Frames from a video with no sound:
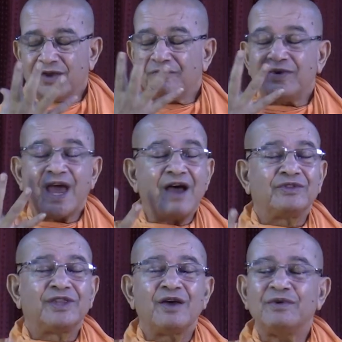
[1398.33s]
we have
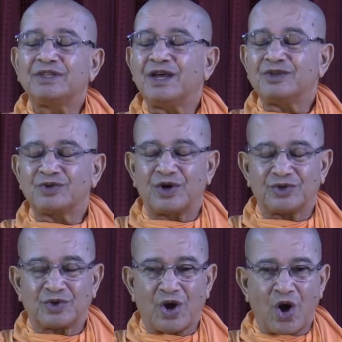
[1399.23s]
Devatas
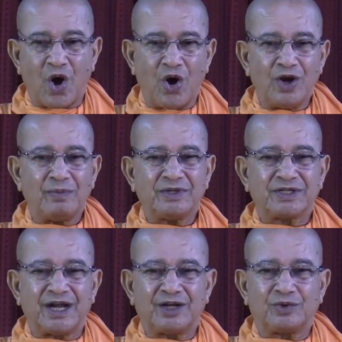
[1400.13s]
also, all must
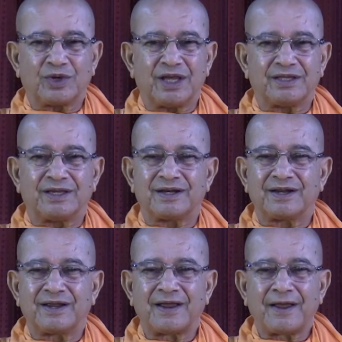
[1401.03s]
get together.
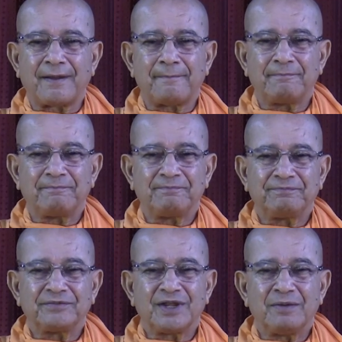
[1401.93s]

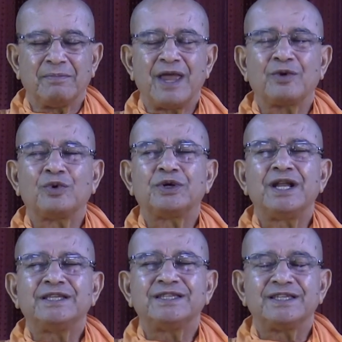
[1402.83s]
My
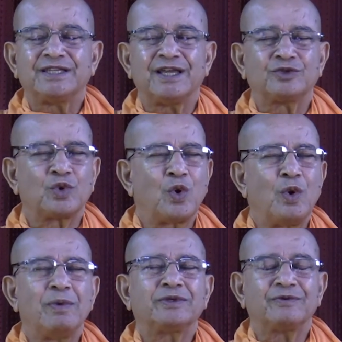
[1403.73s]
goodness is there, so
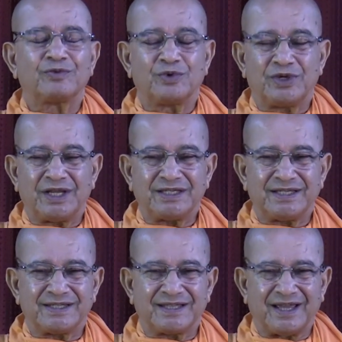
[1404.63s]
much of goodness
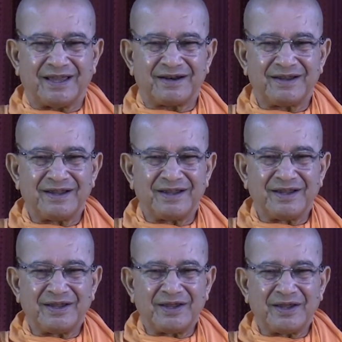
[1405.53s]
is there.
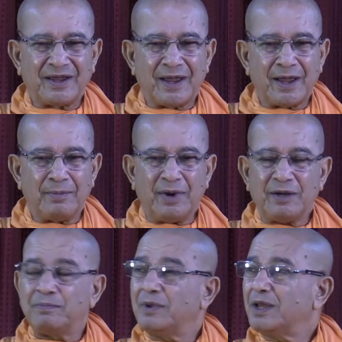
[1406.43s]
But
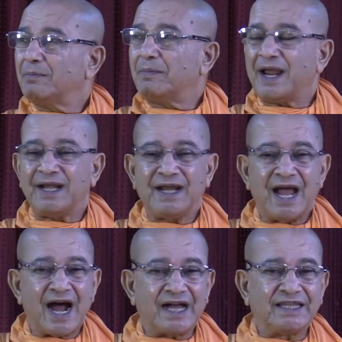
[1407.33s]
my
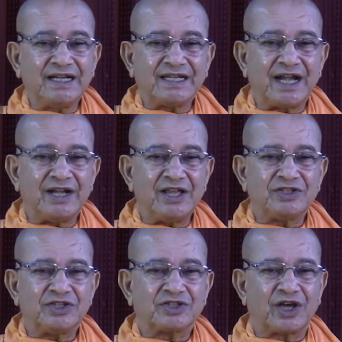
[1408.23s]
other
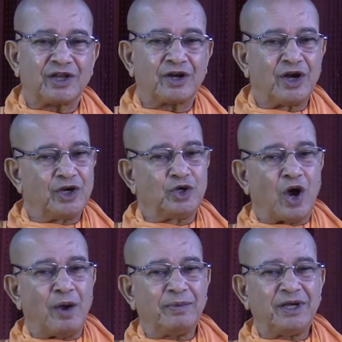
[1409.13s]
tendencies are
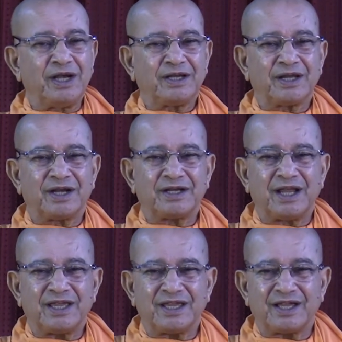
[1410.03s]
dominating and
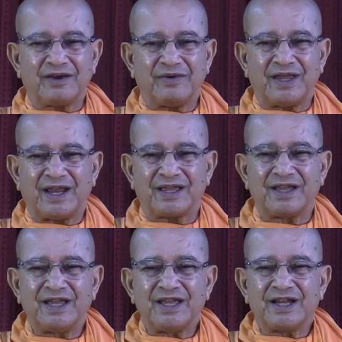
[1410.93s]
taking away like
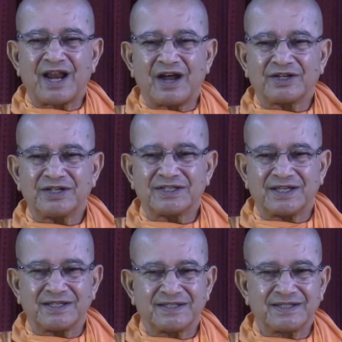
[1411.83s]

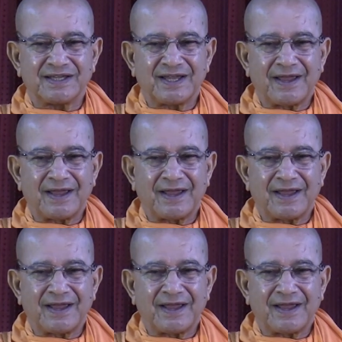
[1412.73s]
Rakshasas.